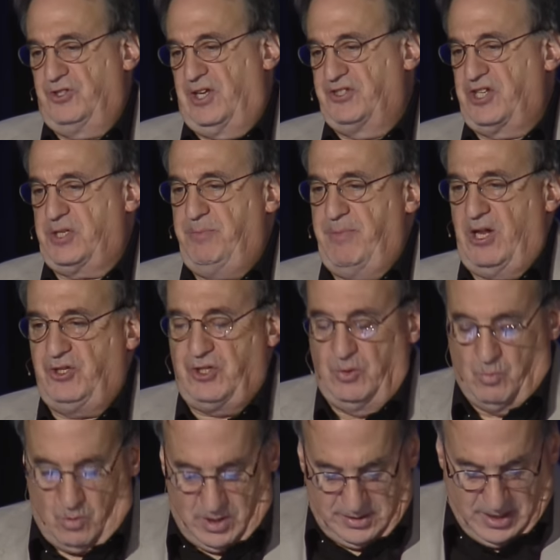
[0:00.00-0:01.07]
I'll just
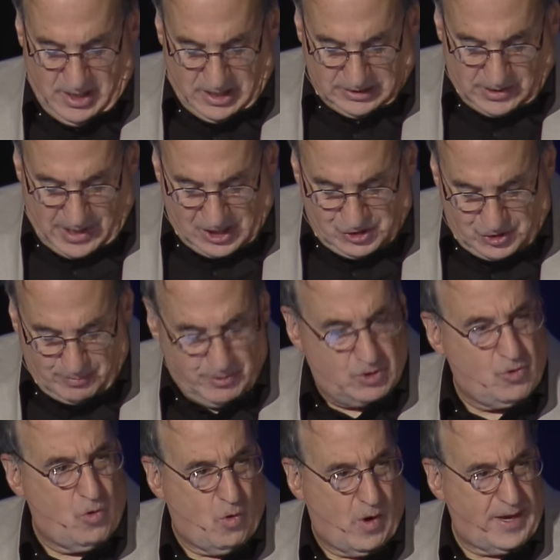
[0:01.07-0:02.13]
mention one, Elijah
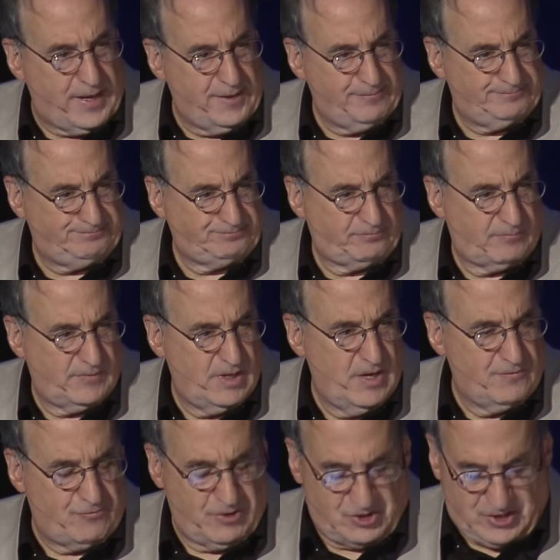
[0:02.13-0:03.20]
McCoy,
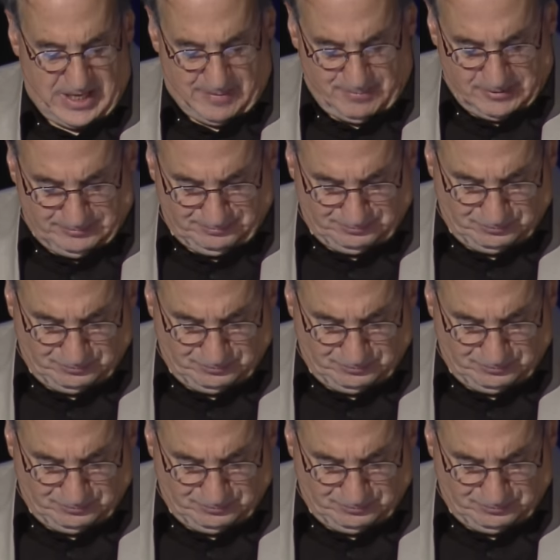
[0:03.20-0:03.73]
for example.